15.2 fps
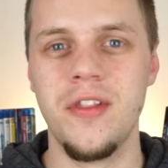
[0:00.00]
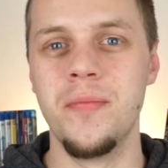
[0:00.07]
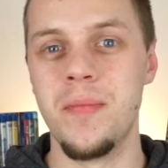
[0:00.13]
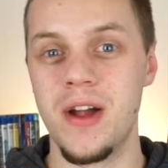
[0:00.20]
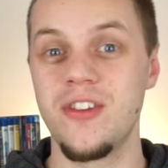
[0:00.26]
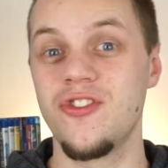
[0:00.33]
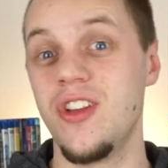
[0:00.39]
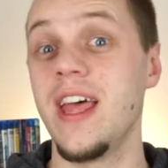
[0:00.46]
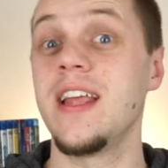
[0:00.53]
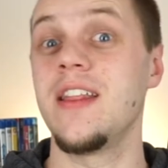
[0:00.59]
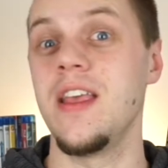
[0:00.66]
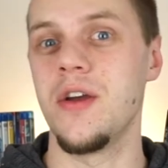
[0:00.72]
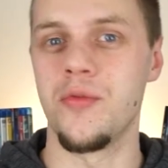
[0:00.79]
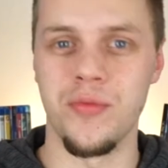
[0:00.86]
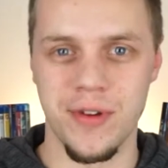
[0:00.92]
much like
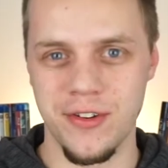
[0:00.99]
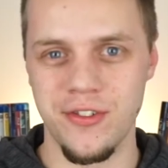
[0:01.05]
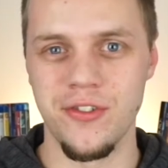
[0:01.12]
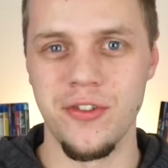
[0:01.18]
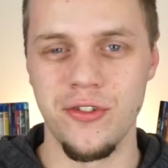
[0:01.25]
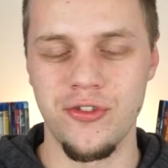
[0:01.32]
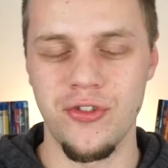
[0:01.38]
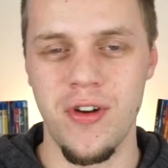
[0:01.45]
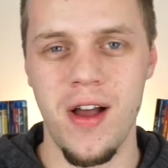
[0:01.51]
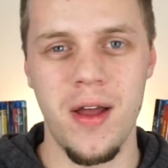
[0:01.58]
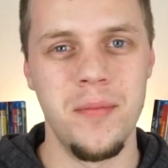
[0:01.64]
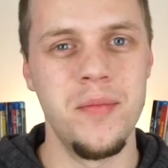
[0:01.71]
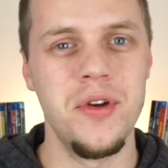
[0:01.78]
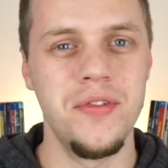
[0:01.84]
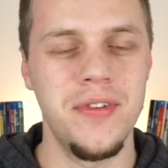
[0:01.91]
the original
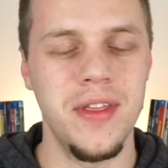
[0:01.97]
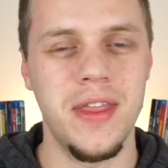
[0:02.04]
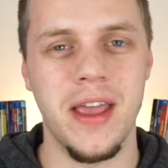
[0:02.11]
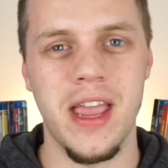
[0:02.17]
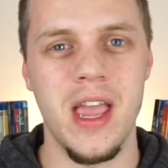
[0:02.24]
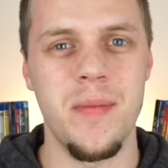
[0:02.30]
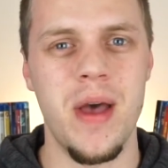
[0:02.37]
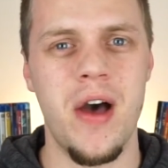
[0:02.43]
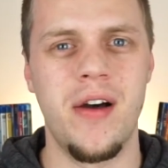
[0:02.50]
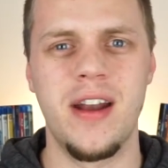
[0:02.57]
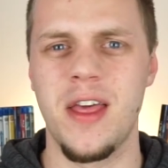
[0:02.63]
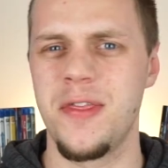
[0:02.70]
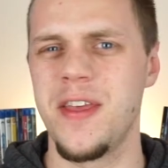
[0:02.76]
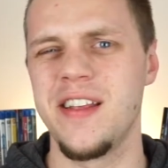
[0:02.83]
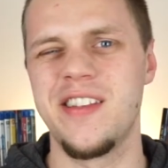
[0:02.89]
Tron movie that came out in
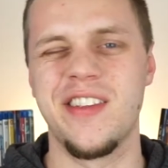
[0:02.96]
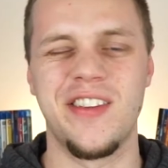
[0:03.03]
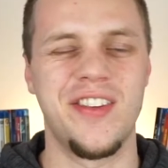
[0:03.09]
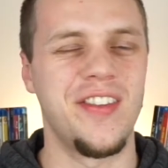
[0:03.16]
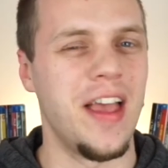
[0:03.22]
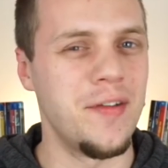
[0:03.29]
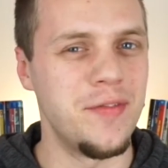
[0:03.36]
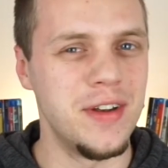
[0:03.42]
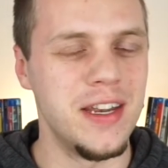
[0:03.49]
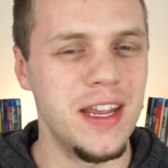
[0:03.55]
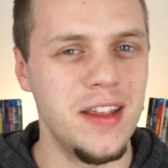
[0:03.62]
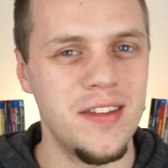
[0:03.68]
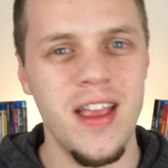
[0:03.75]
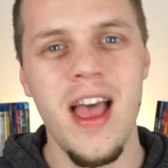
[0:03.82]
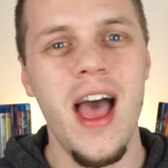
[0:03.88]
I think the
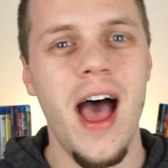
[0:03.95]
70s.